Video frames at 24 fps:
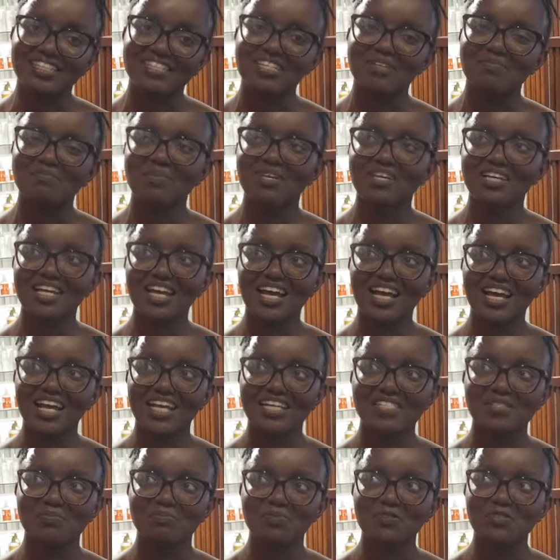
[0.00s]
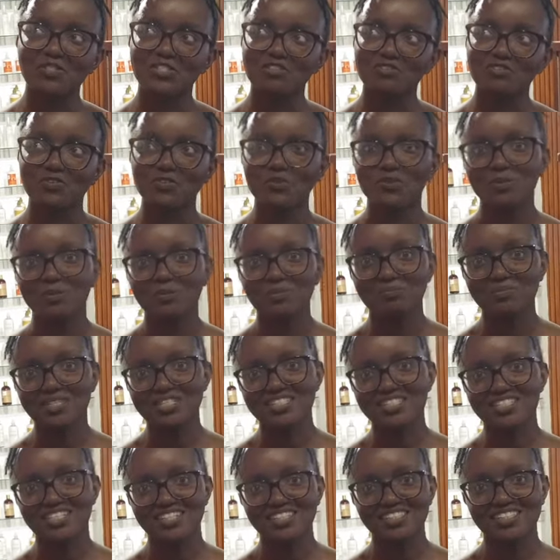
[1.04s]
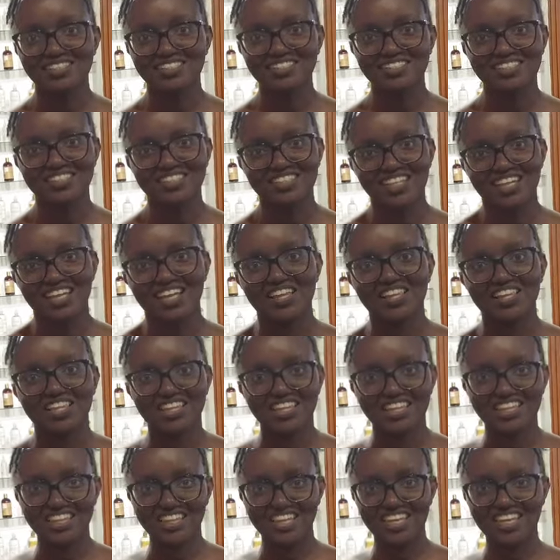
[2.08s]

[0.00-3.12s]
Jamaica has beautiful beaches. What?